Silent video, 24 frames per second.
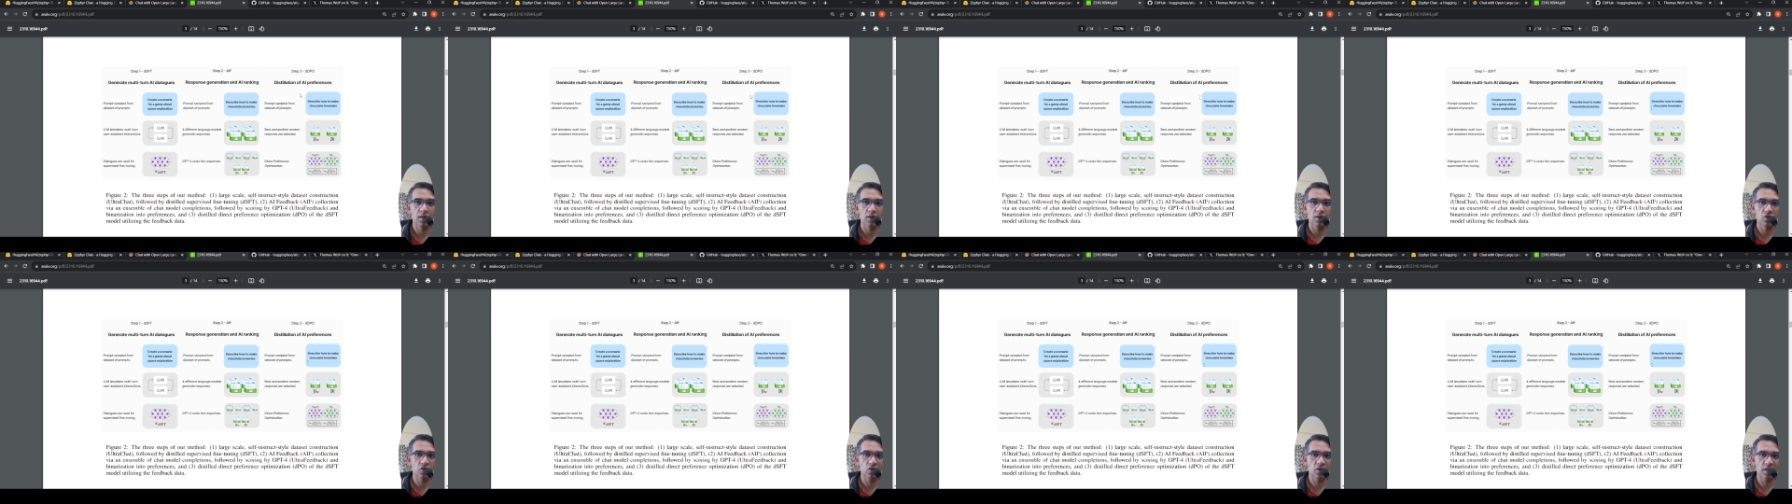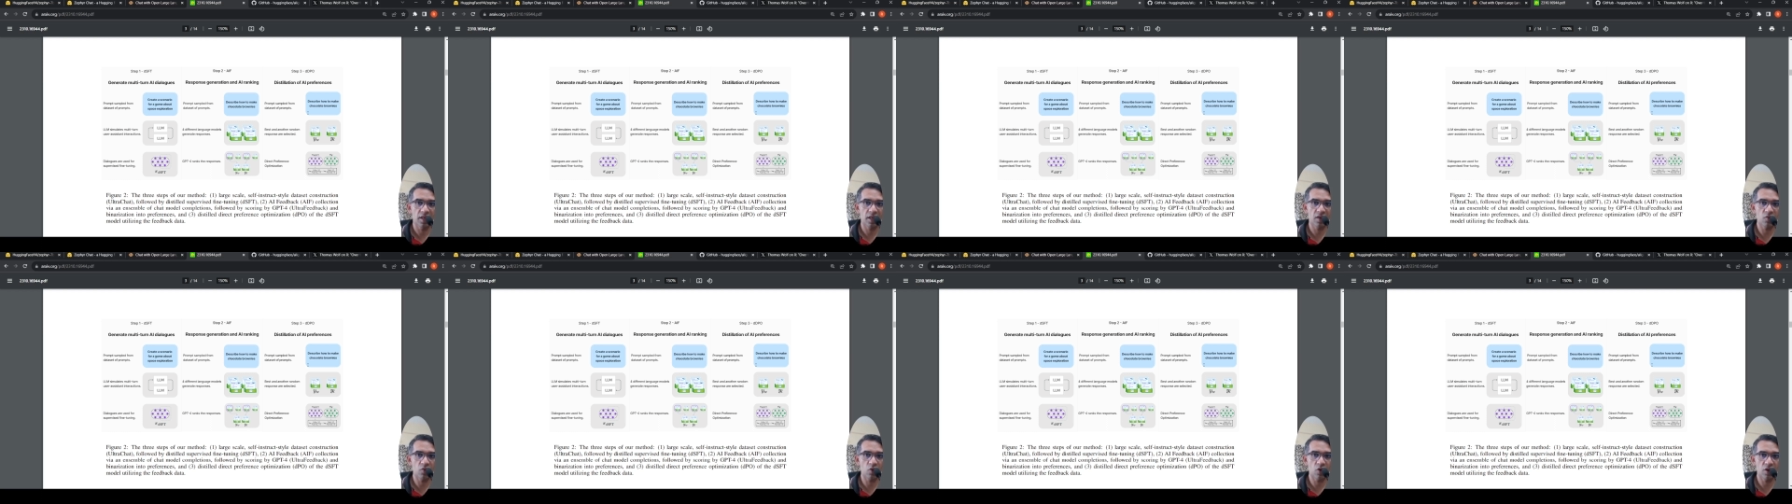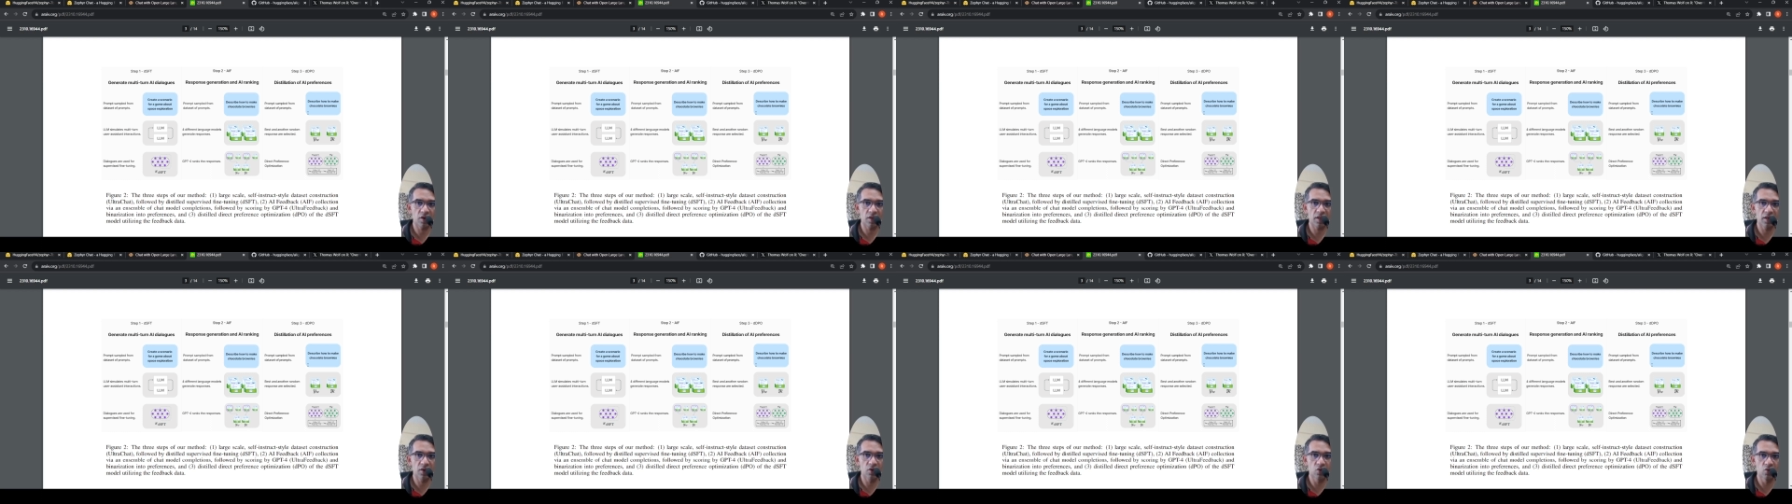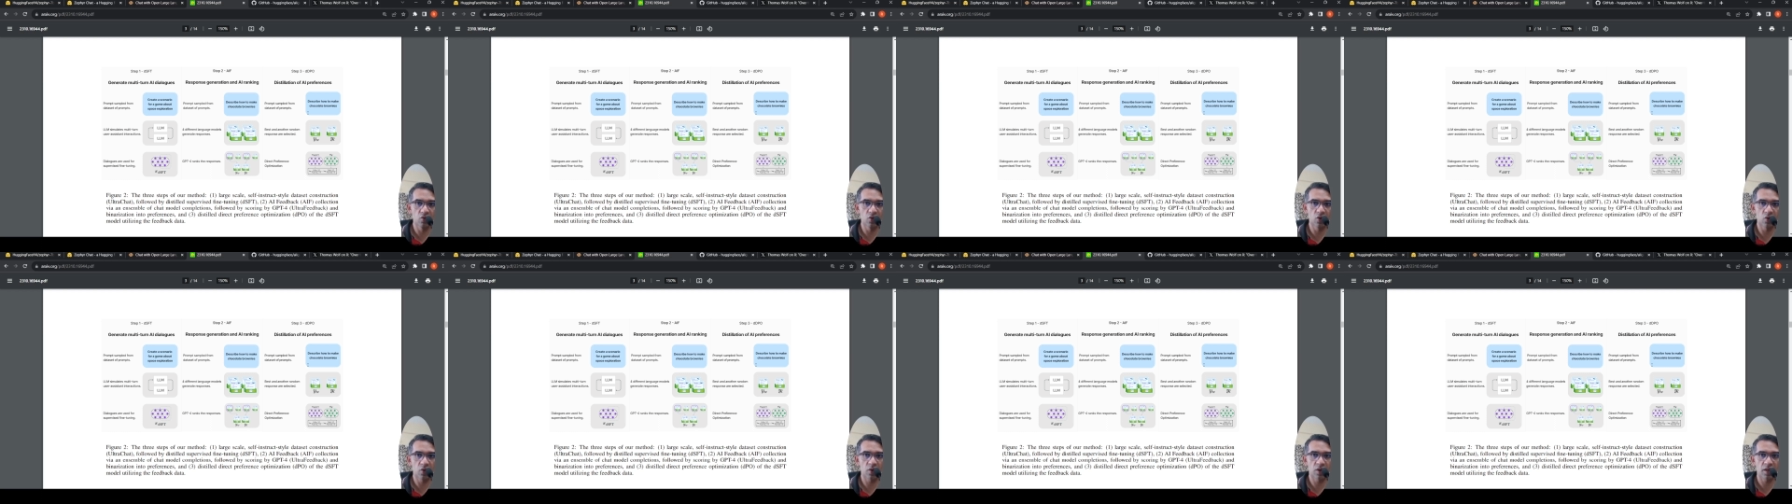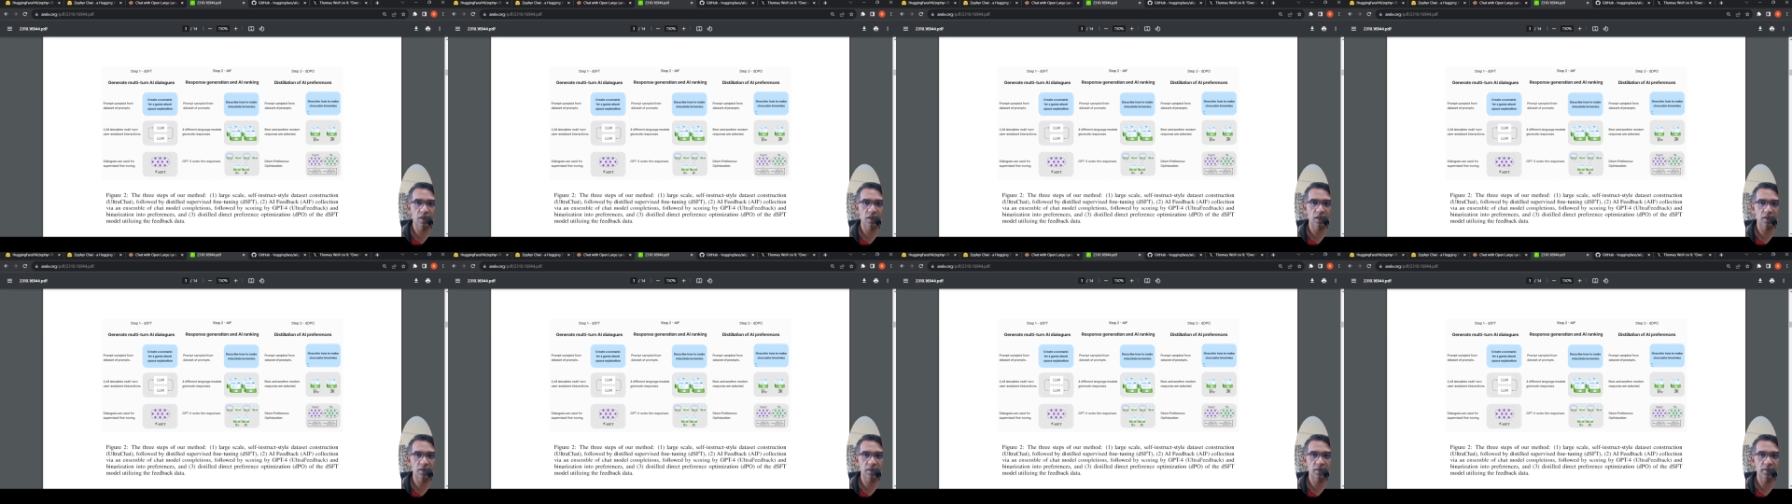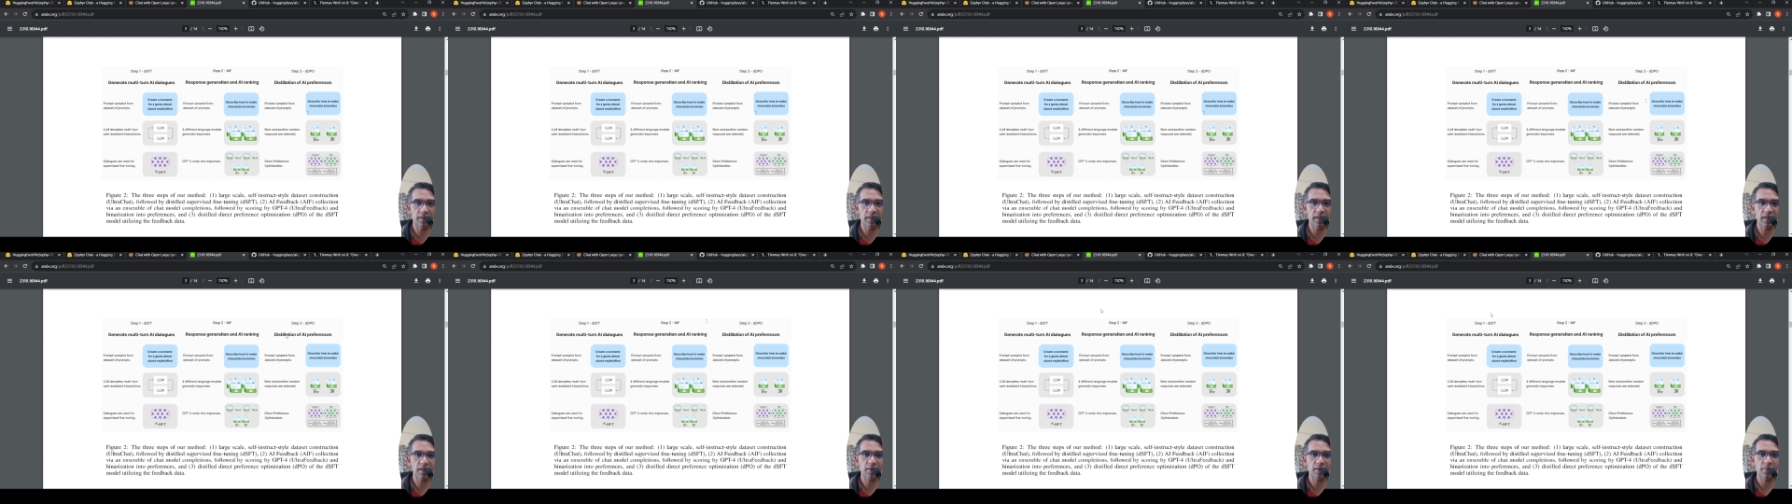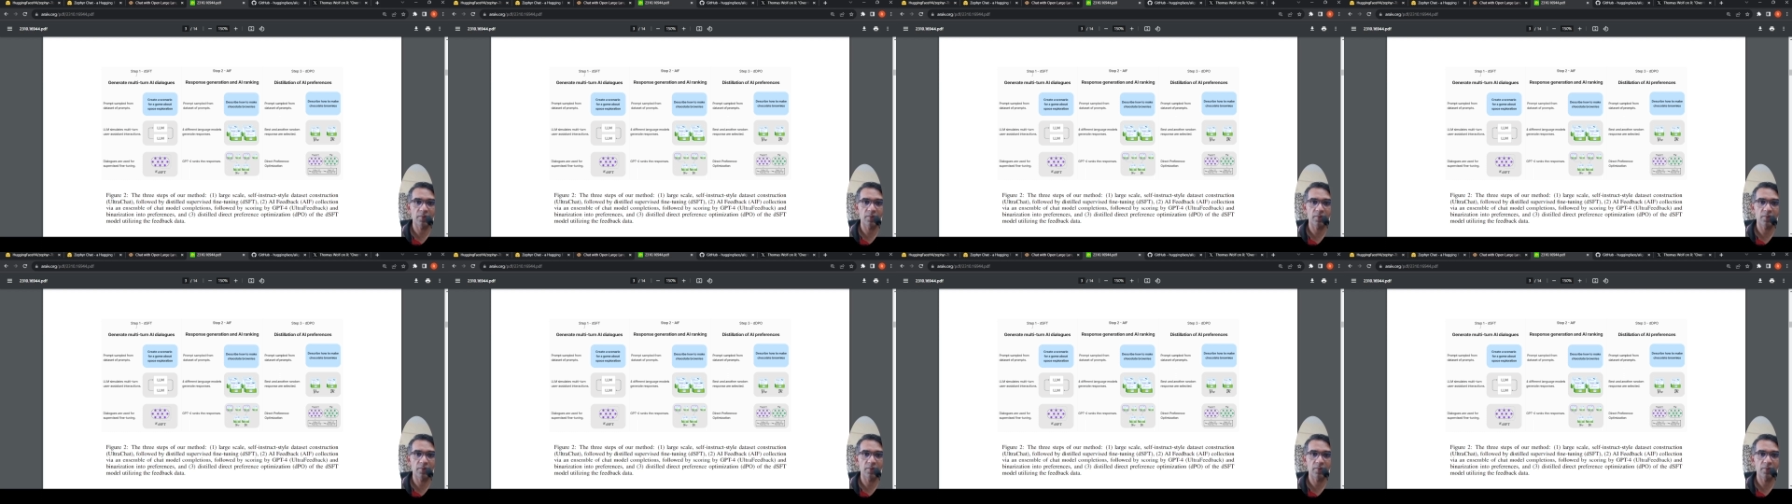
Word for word: So then what they do over here is that